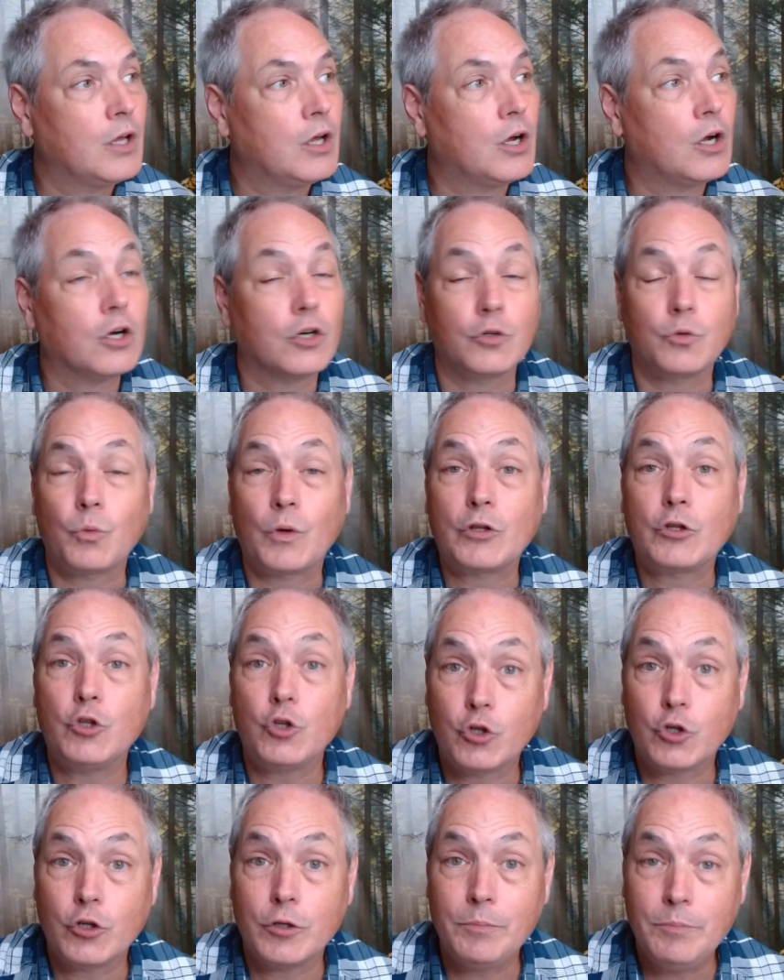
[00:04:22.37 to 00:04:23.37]
on what you
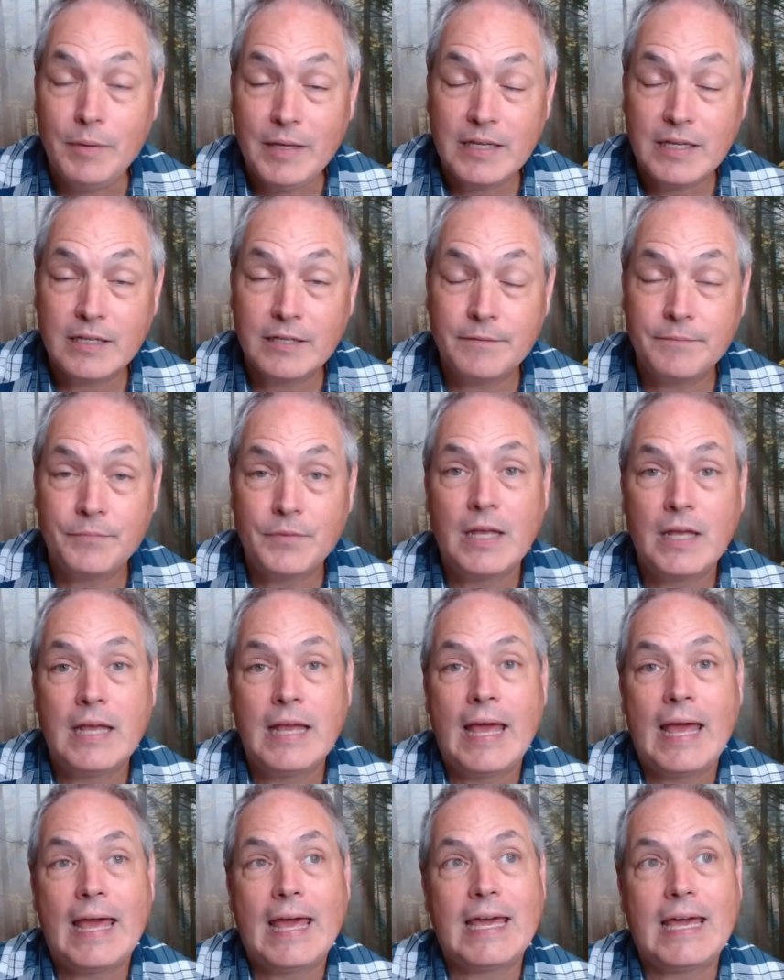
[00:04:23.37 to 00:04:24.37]
could be.
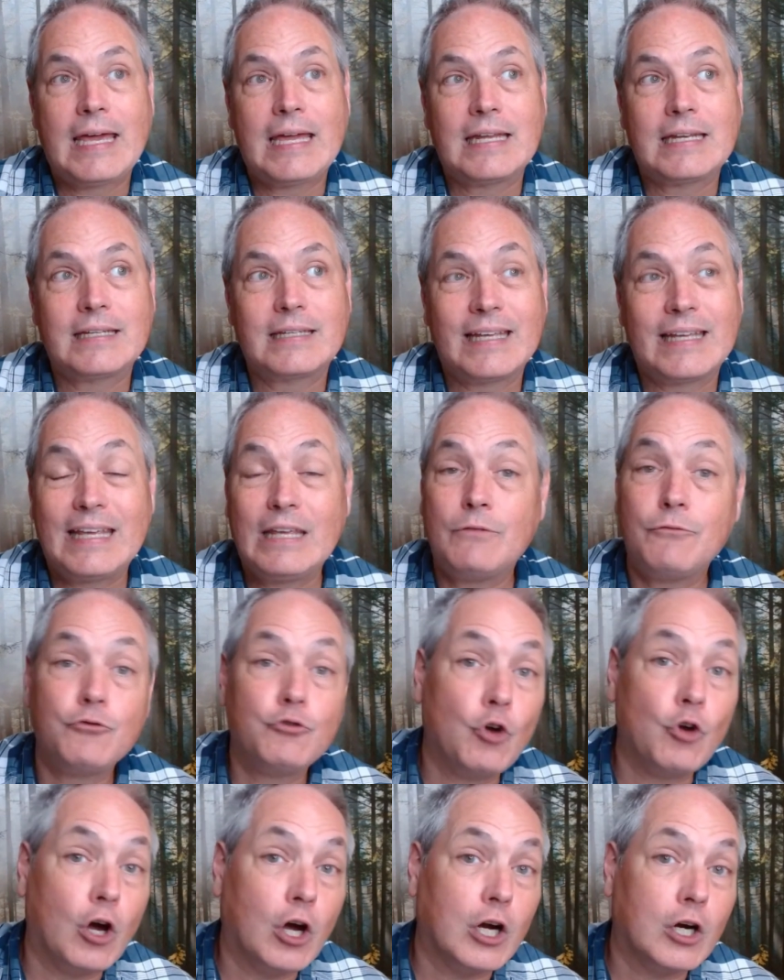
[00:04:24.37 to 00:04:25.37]
And if
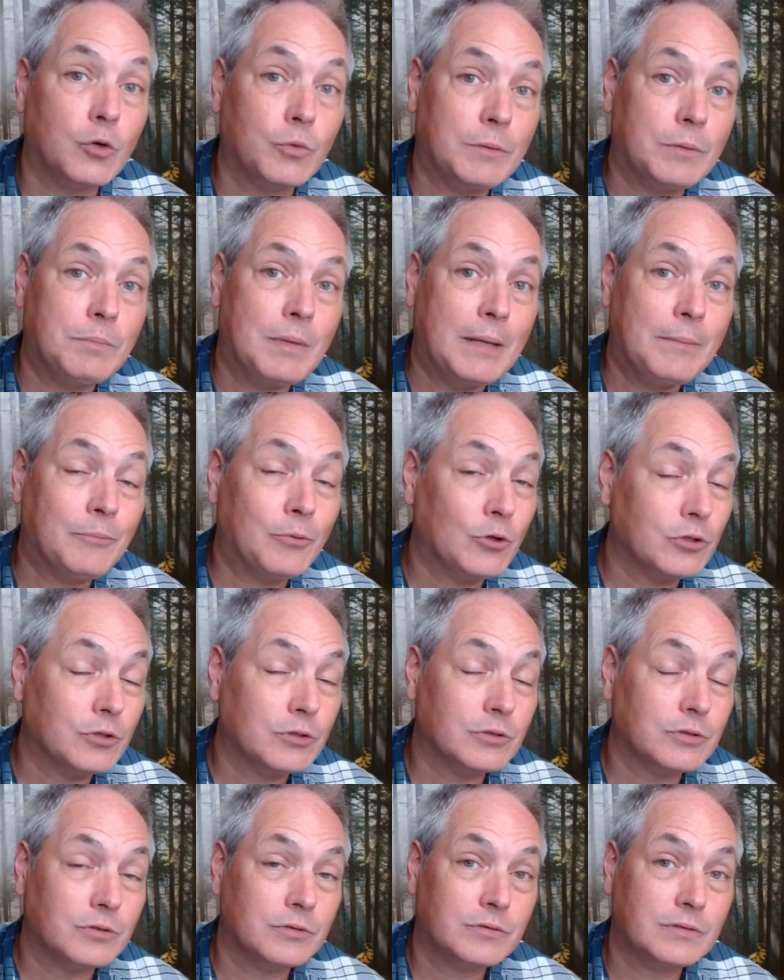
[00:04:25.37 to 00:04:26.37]
you are with
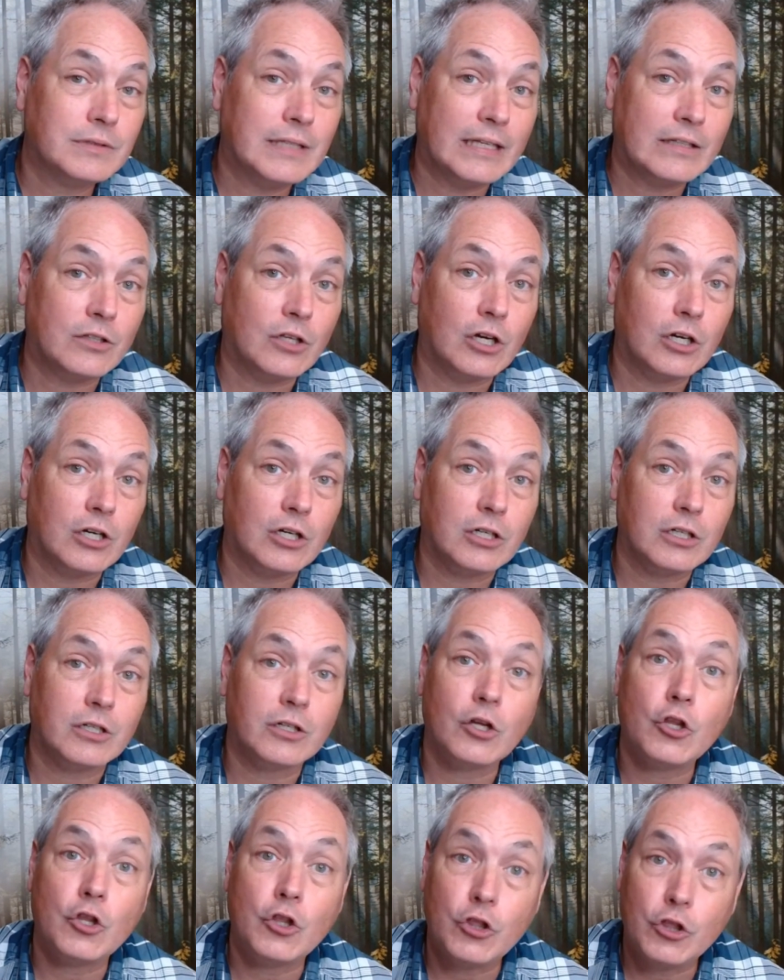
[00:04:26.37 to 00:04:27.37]
people that are
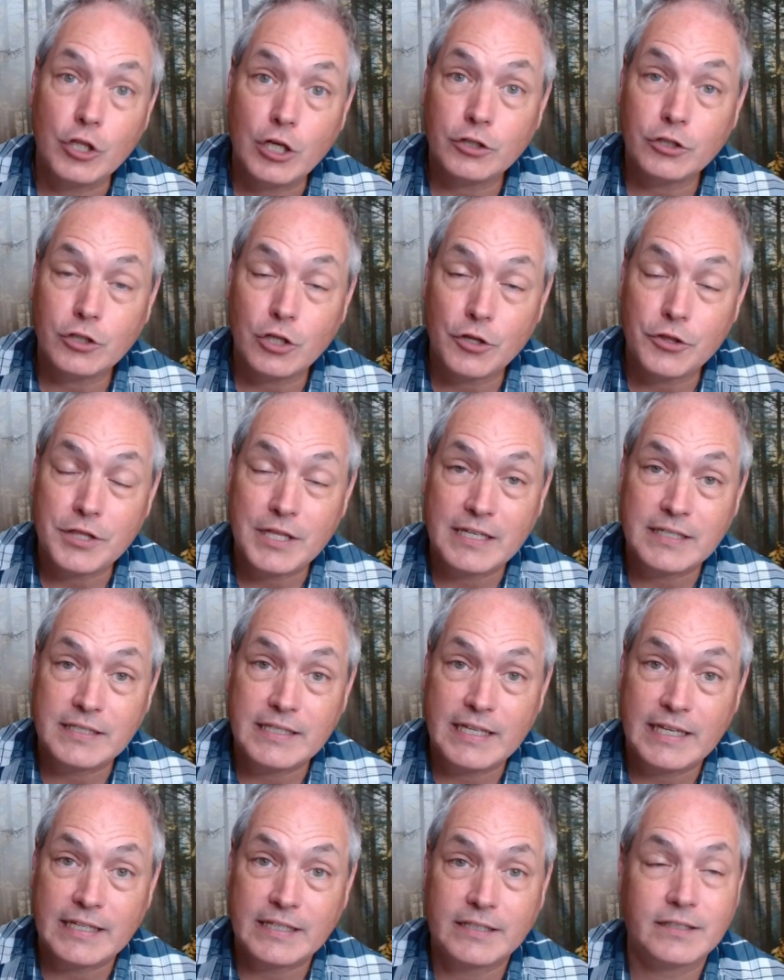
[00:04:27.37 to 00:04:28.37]
not
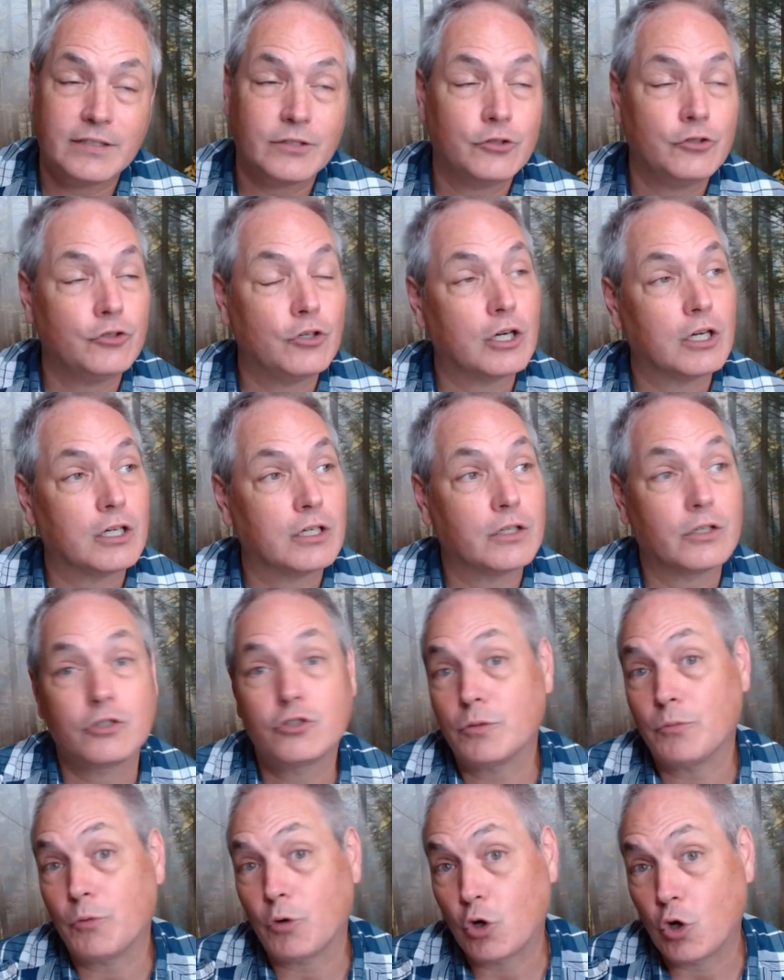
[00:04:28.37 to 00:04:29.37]
authentic, you are
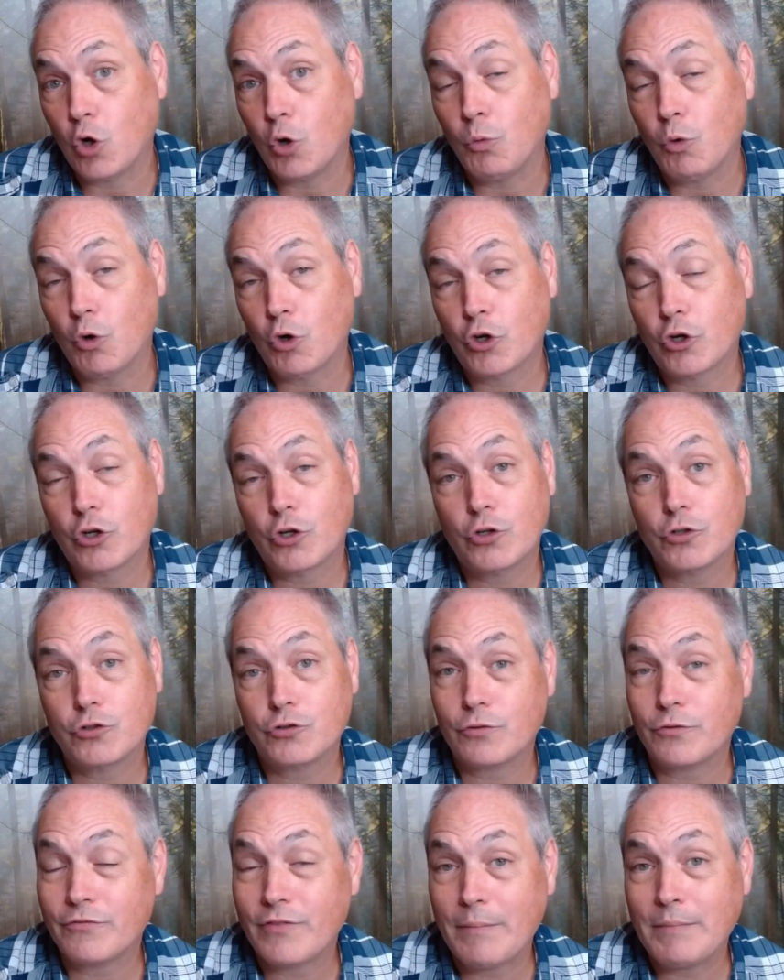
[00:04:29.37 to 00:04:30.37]
some coworkers or
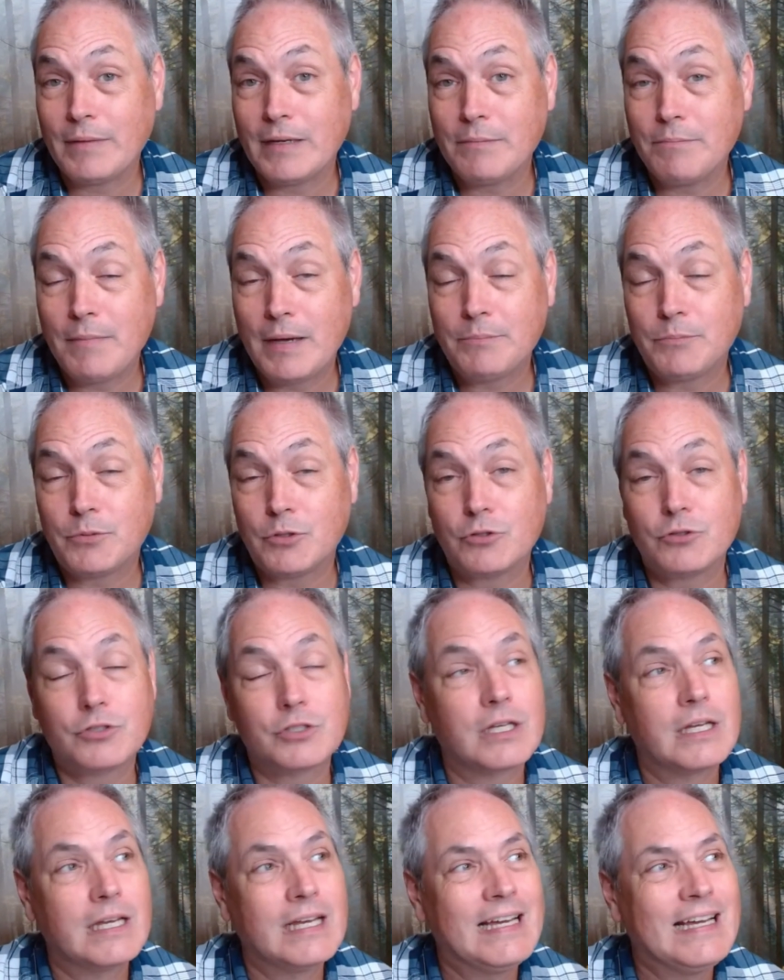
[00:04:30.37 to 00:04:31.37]
family members,
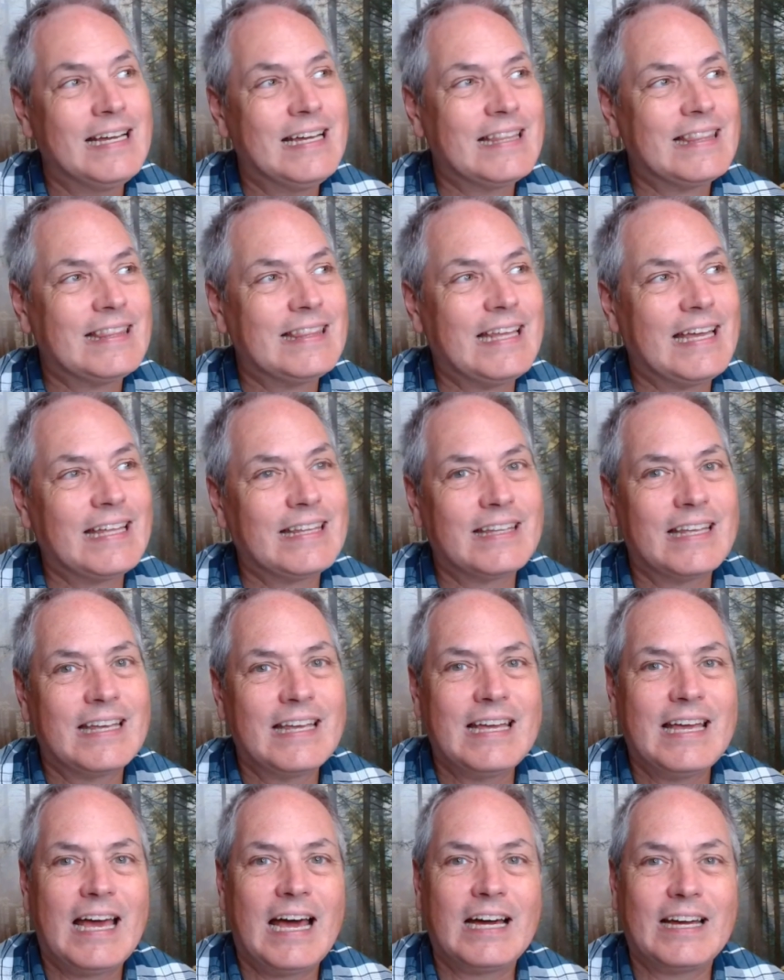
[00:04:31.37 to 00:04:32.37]
then
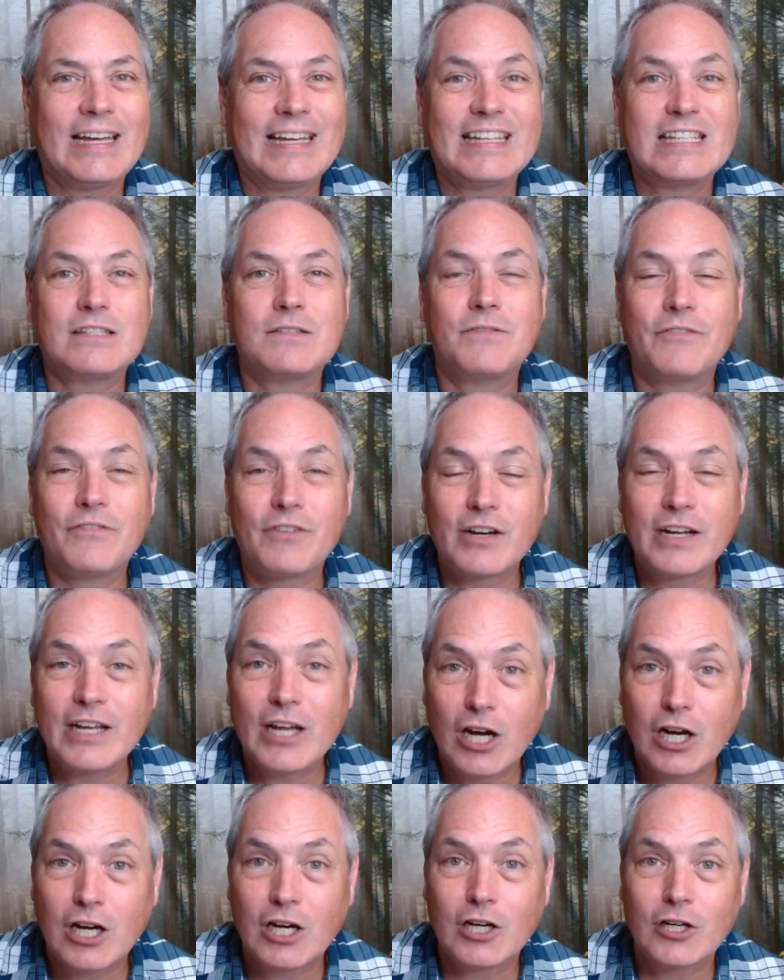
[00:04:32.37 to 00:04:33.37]
it's very
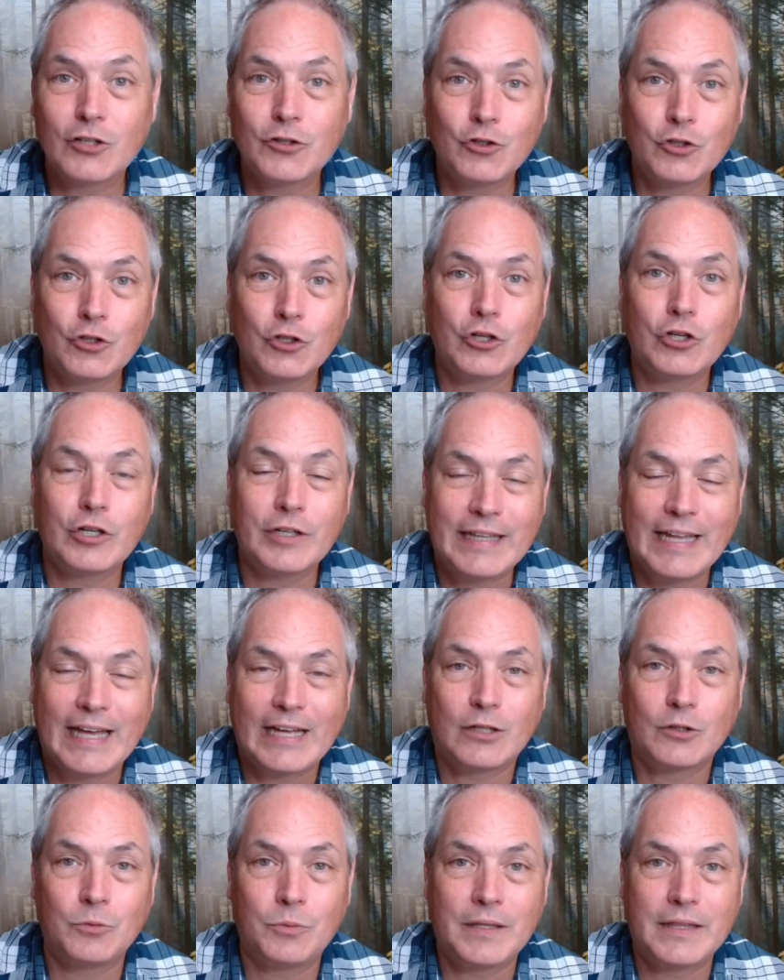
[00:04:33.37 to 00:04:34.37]
hard to
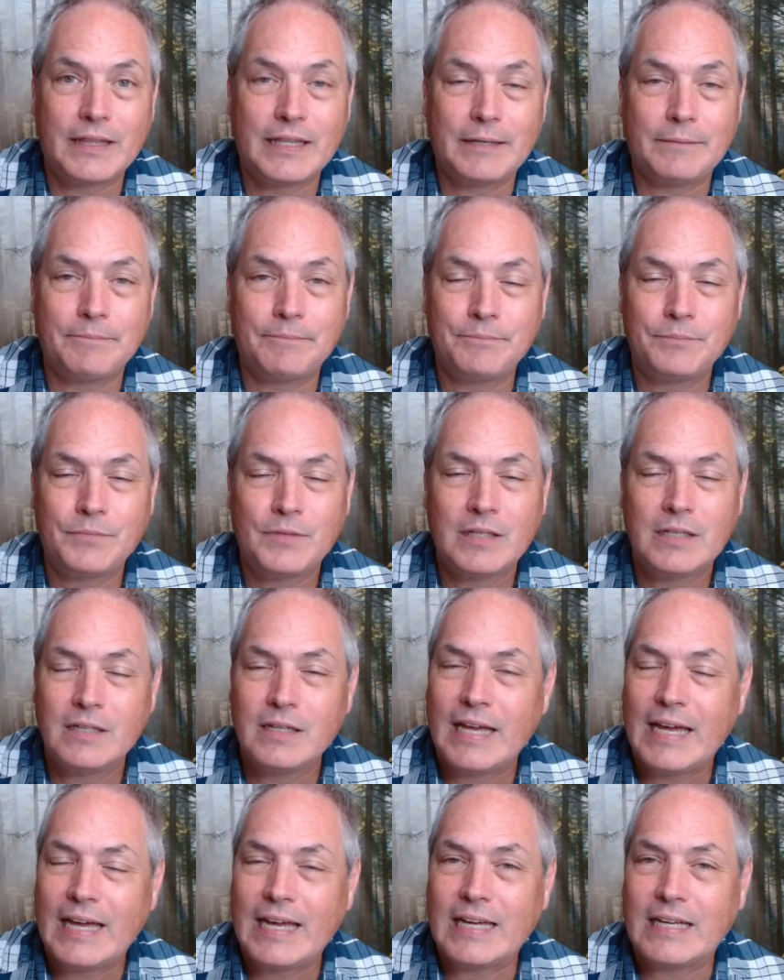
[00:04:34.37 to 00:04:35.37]
connect with them.
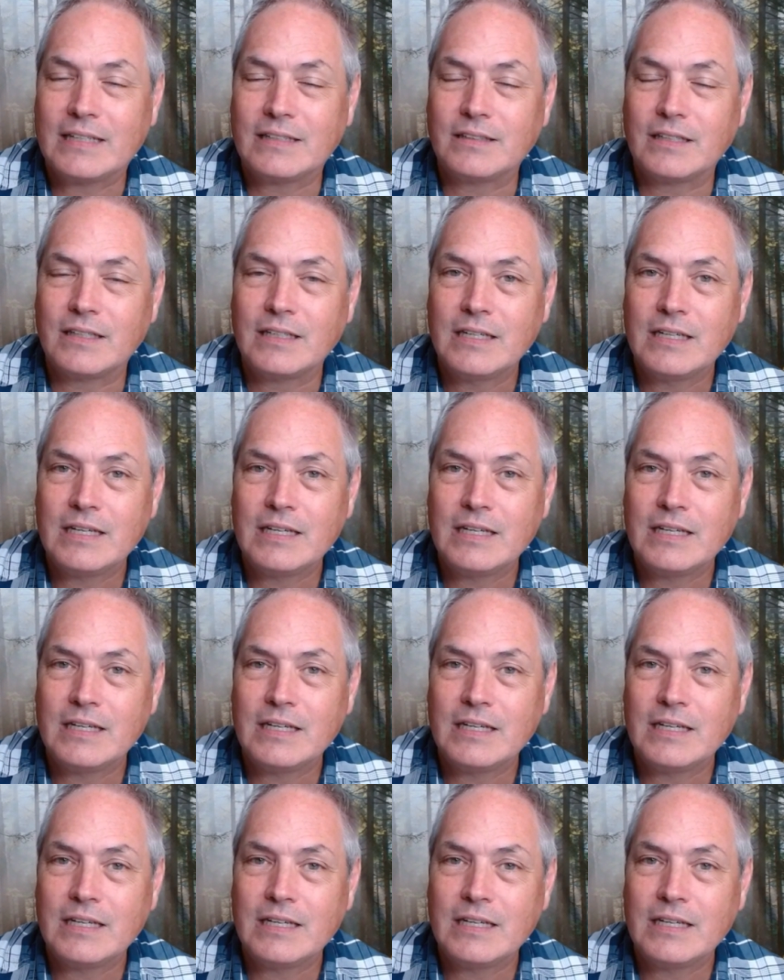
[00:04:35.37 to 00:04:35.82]
And